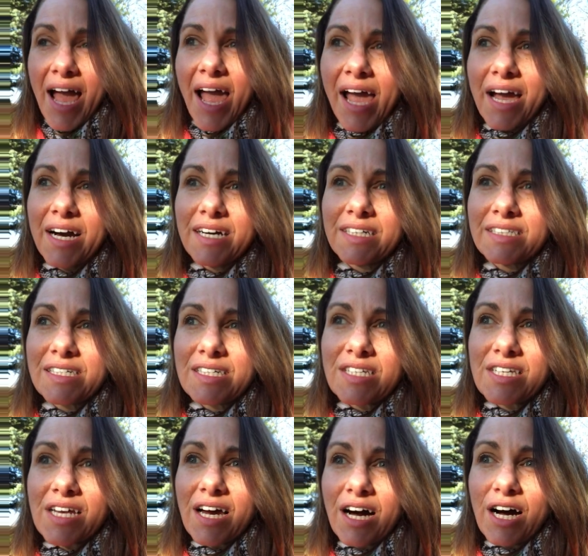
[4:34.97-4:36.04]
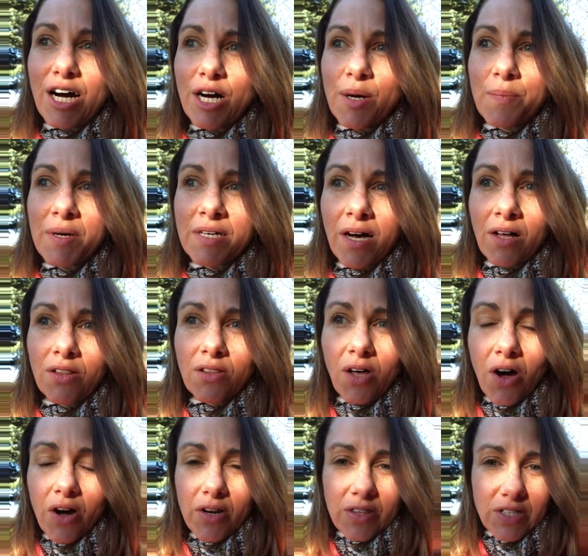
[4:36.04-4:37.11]
And um, a
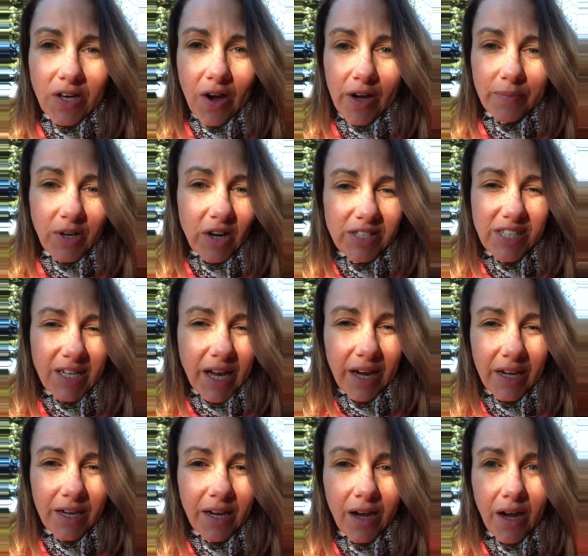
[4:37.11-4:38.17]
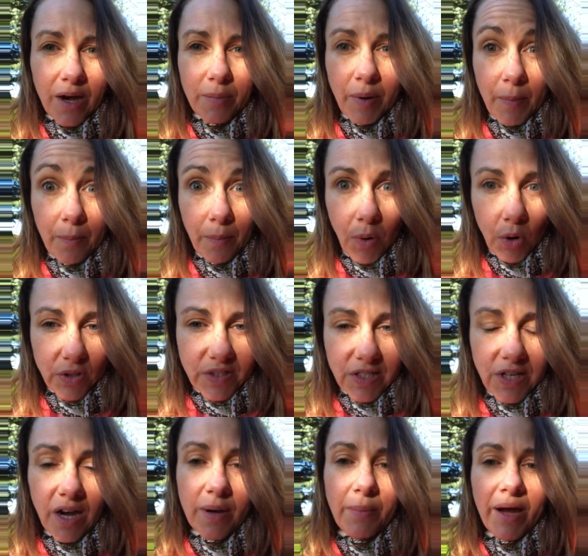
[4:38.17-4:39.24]
lot of the time, not today, um, but most
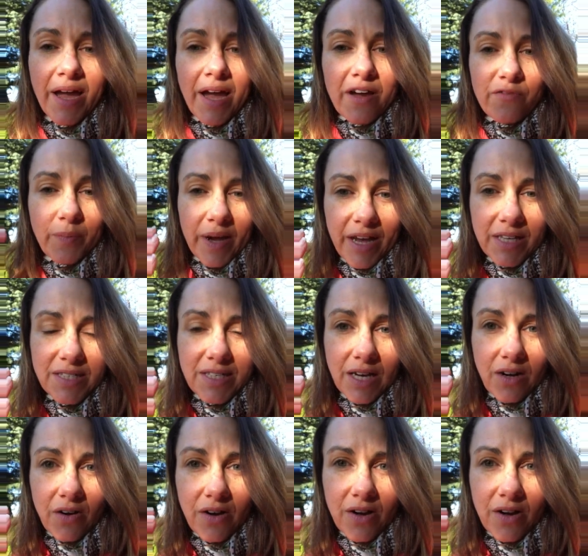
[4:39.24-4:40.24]
of the time I have my headset